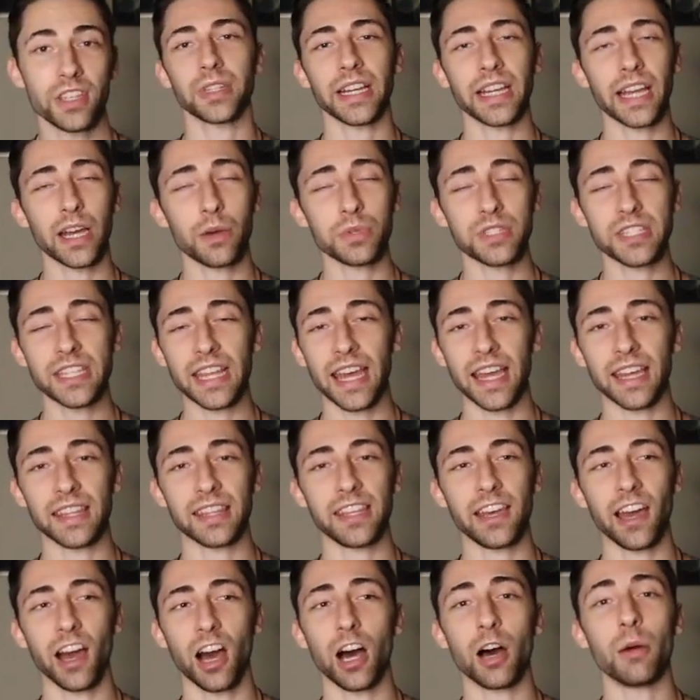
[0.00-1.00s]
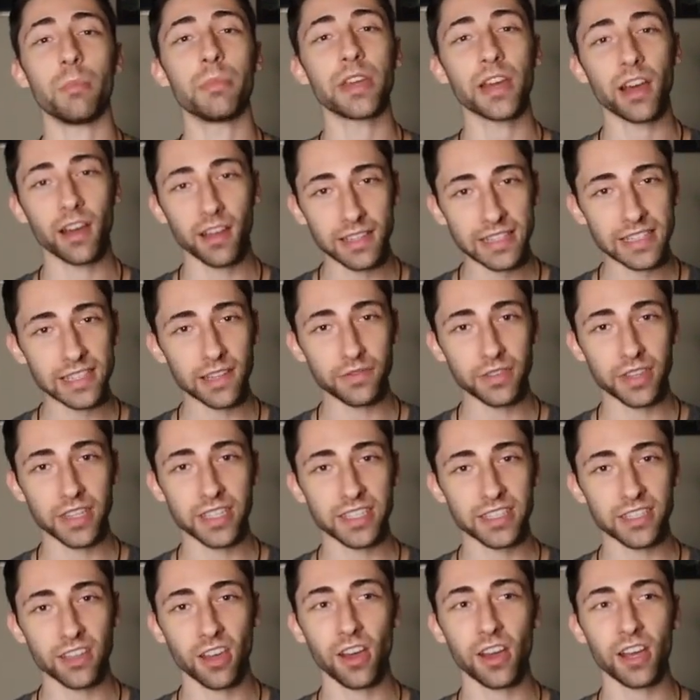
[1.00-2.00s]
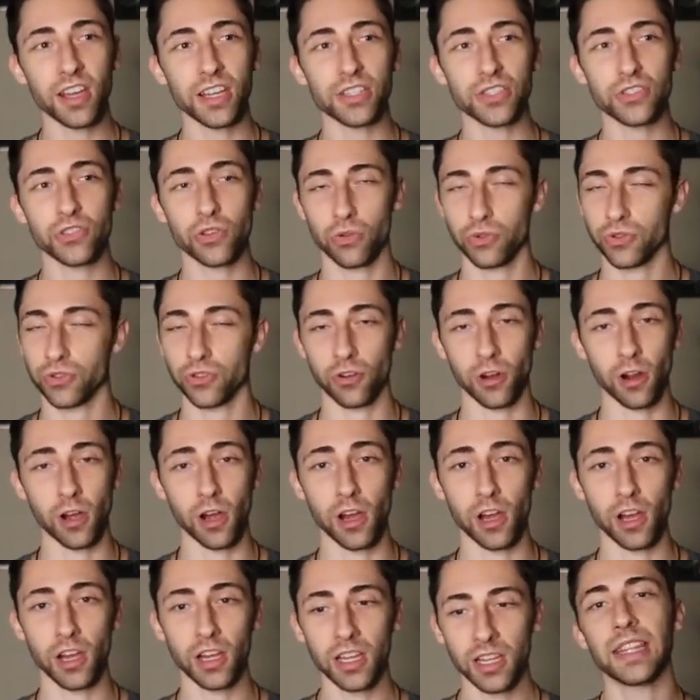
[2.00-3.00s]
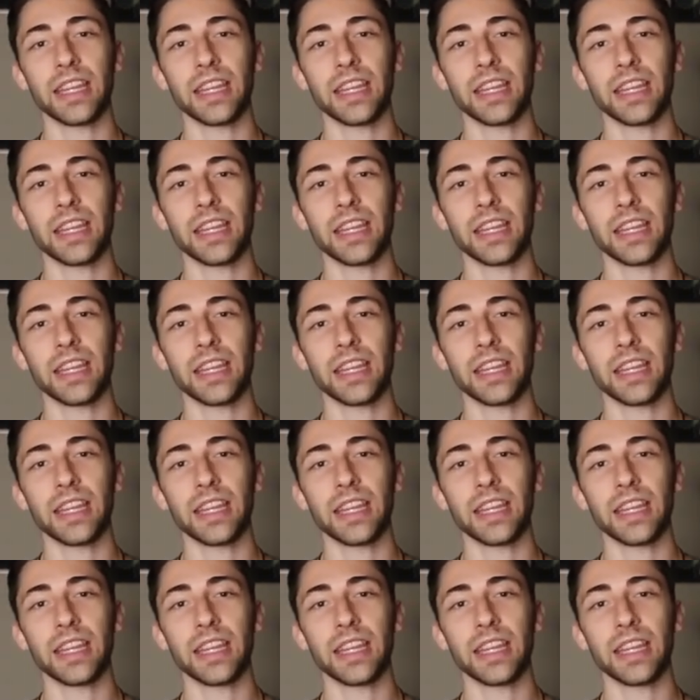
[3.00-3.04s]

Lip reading: Like I was saying, the ambiance of this song is so strong.